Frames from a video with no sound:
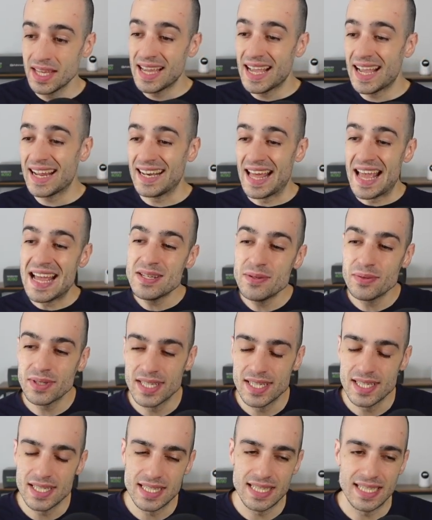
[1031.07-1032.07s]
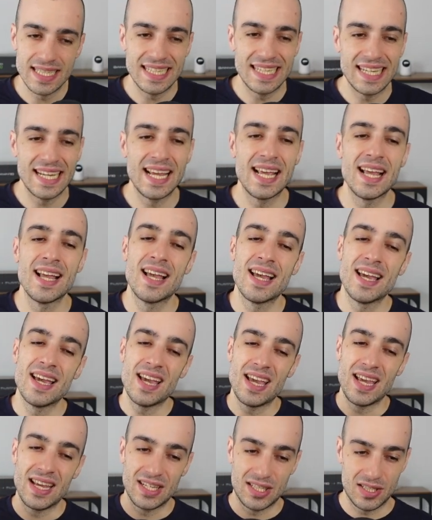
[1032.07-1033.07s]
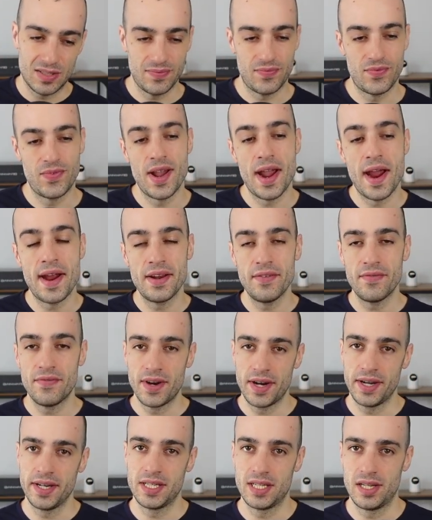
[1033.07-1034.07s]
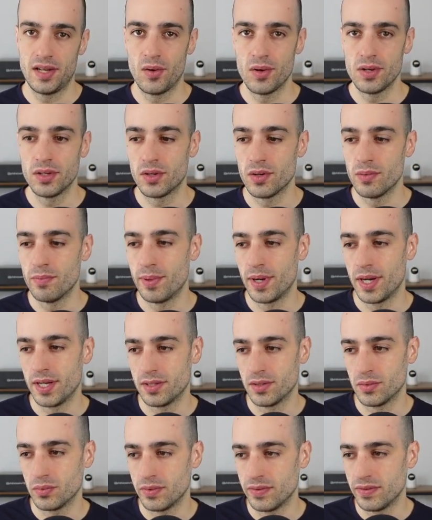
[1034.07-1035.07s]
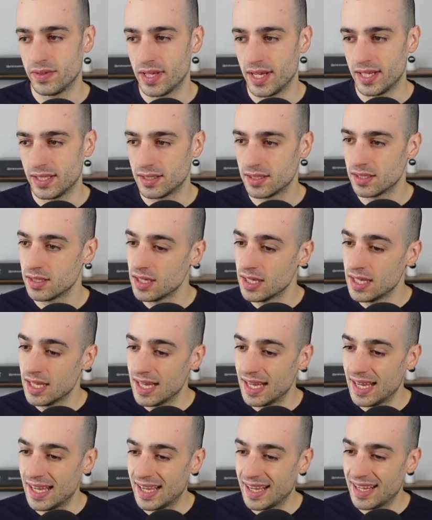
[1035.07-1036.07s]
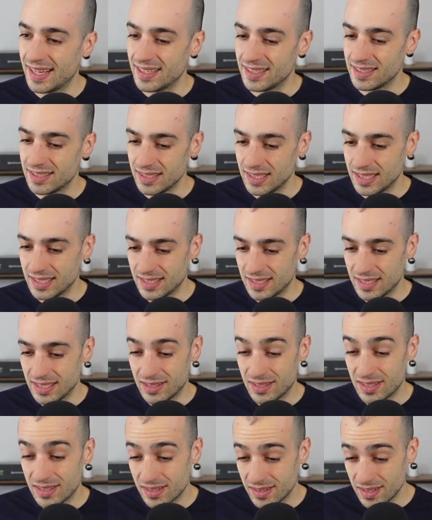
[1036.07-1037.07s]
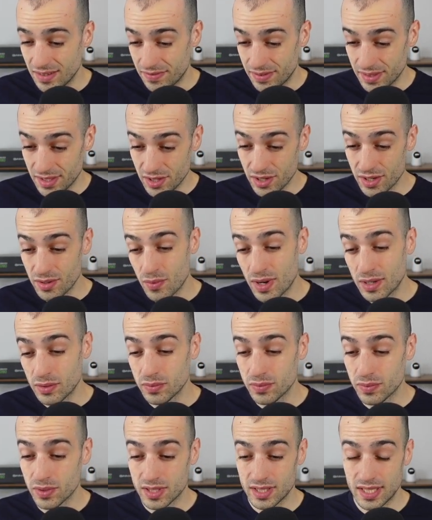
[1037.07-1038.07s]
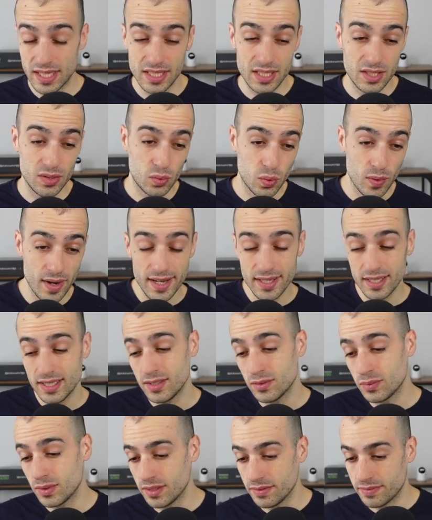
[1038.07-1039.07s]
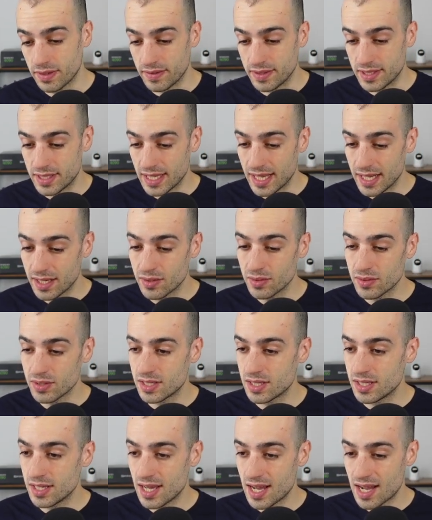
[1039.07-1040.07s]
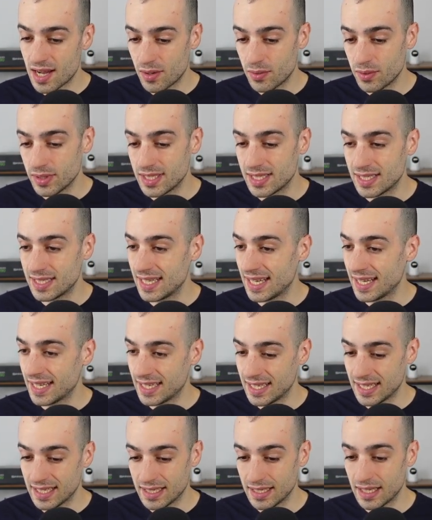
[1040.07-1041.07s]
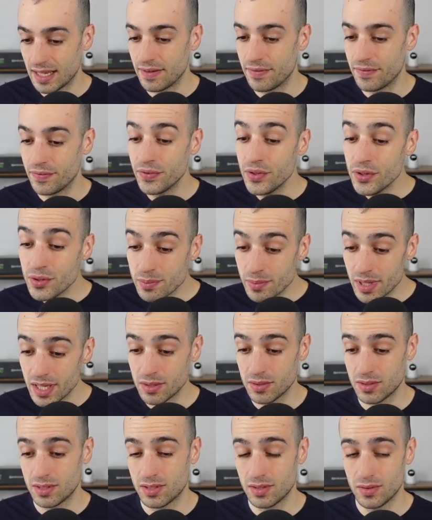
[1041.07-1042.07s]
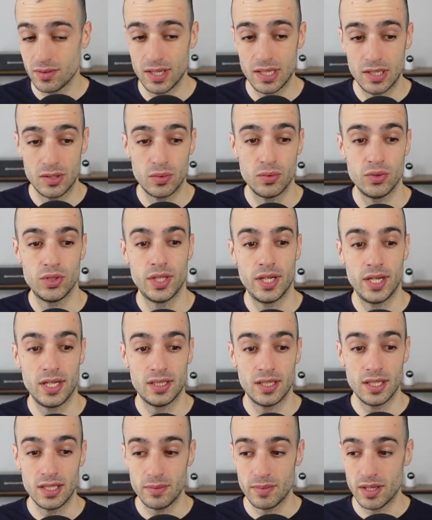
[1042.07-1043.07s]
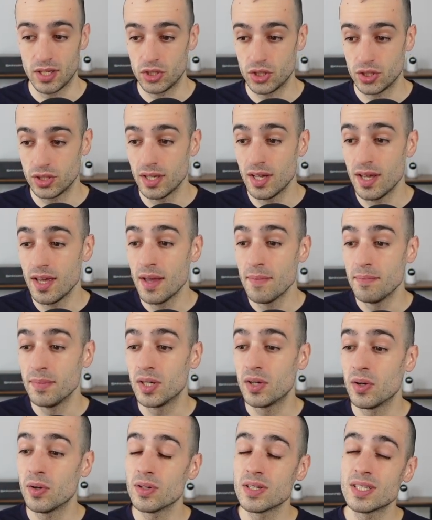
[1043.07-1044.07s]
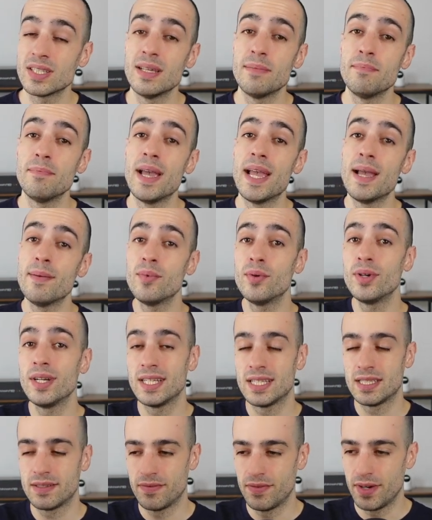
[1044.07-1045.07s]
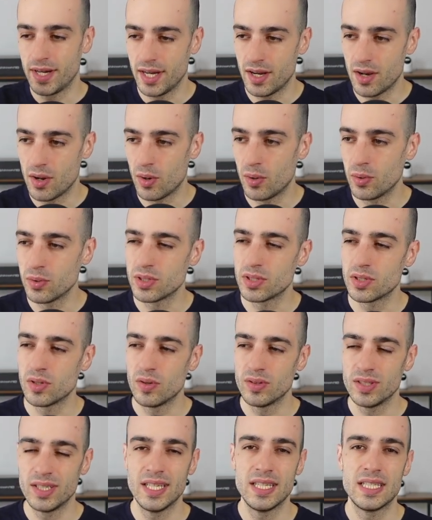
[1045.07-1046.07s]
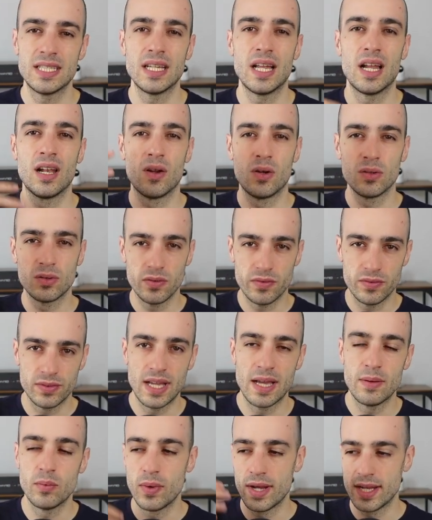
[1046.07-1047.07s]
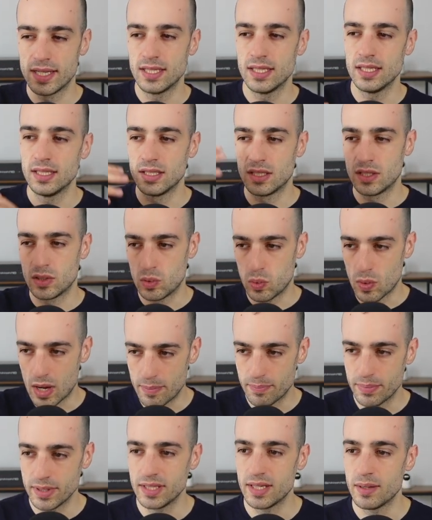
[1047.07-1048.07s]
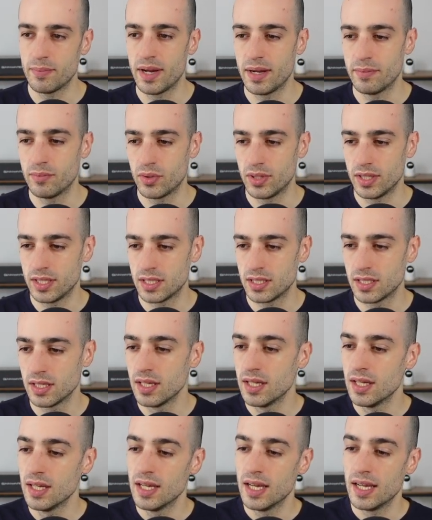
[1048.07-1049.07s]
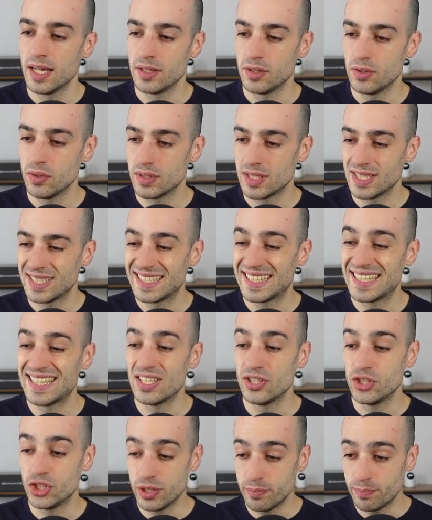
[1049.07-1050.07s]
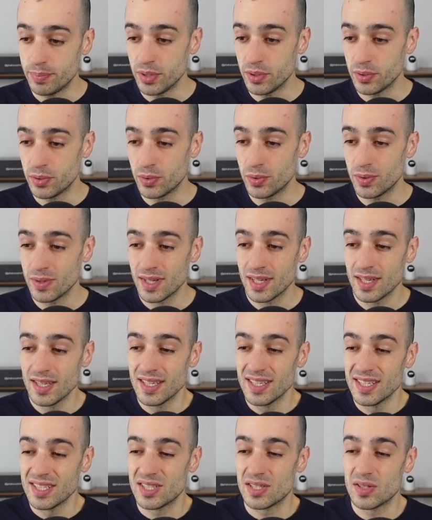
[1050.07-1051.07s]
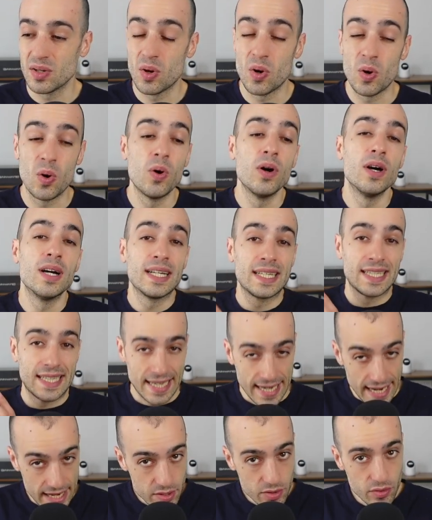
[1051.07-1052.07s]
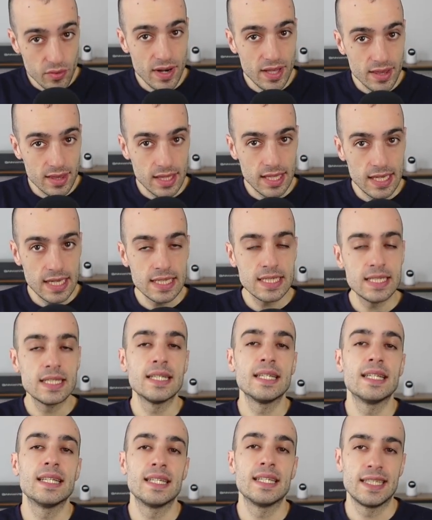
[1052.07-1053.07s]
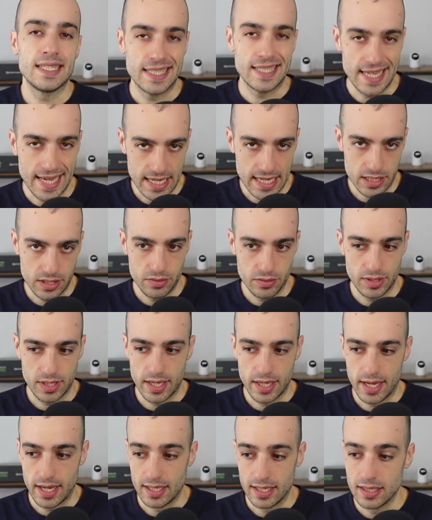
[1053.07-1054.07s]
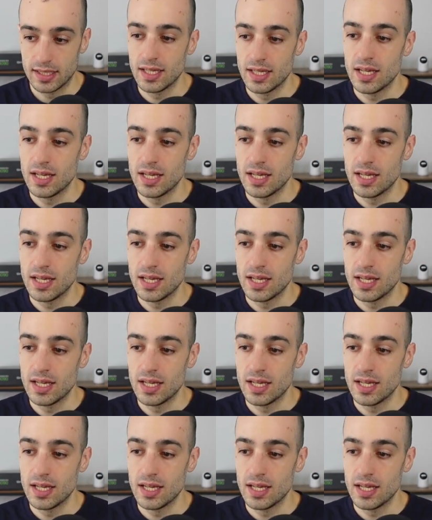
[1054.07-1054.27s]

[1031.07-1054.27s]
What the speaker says: And as you can see, it's very, very slow in comparison with that. And if the other one was taking 25 seconds, now it's taking a few minutes already to generate the image. Because the memory, it's very low, so there is a lot of time wasting swapping the memories and using the GPU. So can you run this? Yes, you can.